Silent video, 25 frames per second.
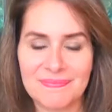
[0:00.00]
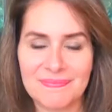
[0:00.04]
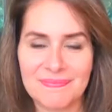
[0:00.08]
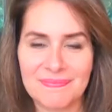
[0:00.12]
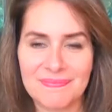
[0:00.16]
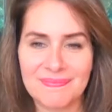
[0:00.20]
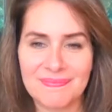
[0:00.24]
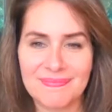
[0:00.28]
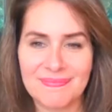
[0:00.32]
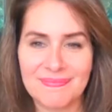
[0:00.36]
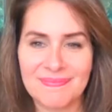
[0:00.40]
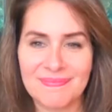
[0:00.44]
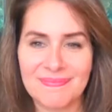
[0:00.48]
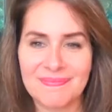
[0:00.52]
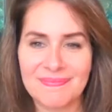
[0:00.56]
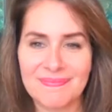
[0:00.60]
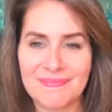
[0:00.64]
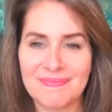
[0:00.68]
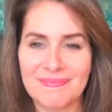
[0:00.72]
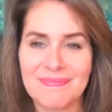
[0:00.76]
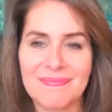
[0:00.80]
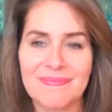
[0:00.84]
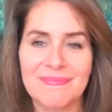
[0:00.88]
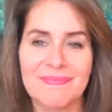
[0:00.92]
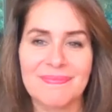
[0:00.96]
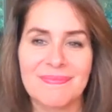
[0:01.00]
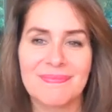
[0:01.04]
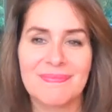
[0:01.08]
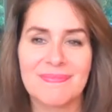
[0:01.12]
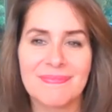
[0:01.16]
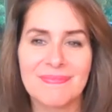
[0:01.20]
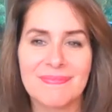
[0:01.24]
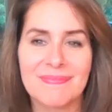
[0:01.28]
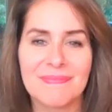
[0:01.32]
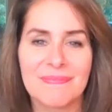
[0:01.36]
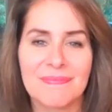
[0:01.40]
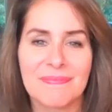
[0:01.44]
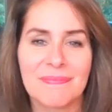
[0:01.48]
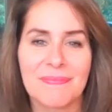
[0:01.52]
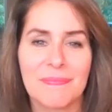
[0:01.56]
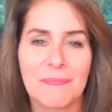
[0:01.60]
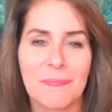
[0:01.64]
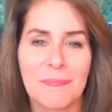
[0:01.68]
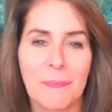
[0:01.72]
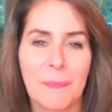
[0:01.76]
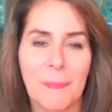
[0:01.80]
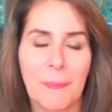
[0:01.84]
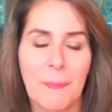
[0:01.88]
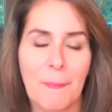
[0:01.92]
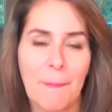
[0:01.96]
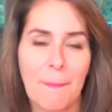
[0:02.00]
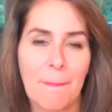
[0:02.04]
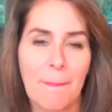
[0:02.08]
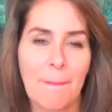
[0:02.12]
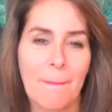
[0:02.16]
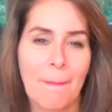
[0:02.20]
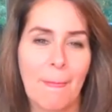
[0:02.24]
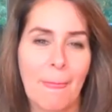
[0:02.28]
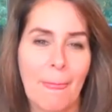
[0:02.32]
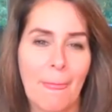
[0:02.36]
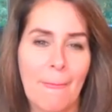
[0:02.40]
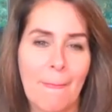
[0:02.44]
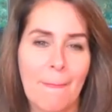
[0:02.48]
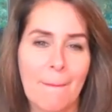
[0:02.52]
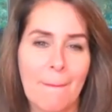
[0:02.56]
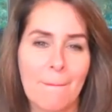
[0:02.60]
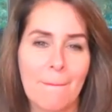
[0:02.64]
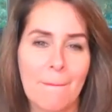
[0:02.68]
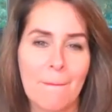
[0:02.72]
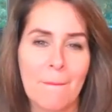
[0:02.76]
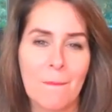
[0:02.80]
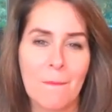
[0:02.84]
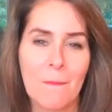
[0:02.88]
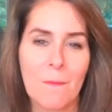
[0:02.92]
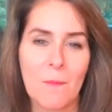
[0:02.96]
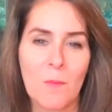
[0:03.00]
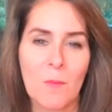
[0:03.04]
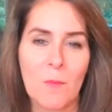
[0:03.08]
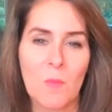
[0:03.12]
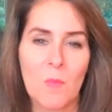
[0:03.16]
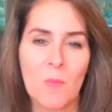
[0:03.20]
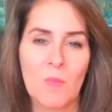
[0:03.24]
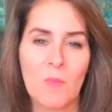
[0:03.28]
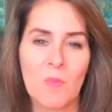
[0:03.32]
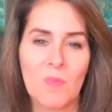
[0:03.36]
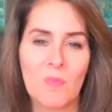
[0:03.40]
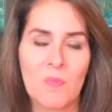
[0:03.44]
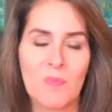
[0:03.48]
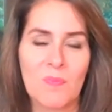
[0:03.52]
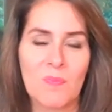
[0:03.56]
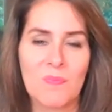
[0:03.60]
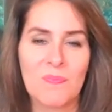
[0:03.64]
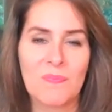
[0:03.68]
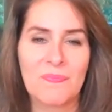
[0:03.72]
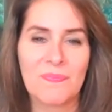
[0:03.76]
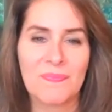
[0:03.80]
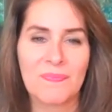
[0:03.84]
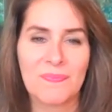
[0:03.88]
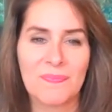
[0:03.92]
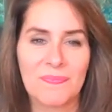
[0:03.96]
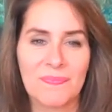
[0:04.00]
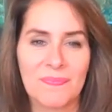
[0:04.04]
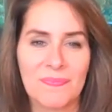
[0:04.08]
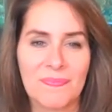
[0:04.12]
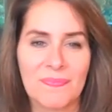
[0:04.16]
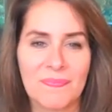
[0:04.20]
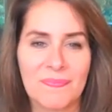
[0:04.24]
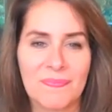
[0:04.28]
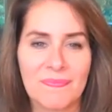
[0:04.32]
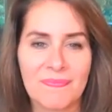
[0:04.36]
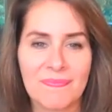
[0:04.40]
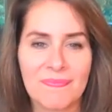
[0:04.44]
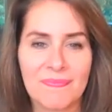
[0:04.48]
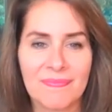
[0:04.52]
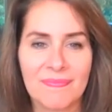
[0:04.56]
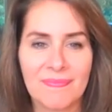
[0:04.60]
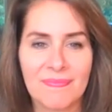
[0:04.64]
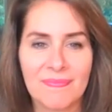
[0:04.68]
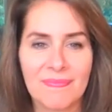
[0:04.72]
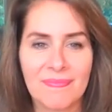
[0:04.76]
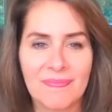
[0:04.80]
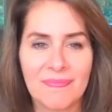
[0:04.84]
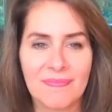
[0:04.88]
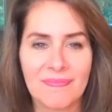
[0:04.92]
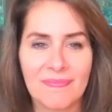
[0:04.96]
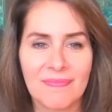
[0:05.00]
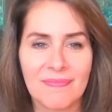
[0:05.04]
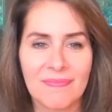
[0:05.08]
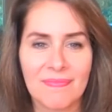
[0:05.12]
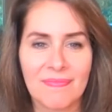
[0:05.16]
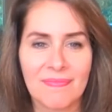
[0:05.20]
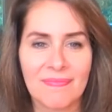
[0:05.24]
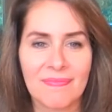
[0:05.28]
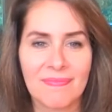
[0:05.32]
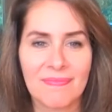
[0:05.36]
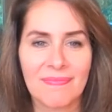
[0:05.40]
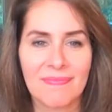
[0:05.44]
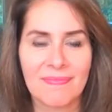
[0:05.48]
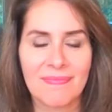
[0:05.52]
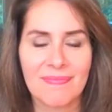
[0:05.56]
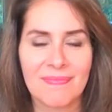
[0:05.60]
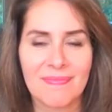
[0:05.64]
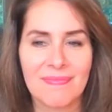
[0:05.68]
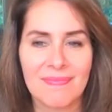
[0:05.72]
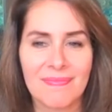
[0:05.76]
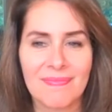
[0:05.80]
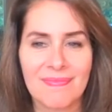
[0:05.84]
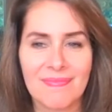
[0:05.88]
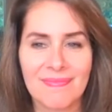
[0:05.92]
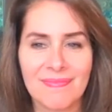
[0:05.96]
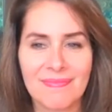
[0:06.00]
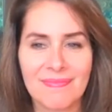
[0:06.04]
No words are spoken by the person on screen.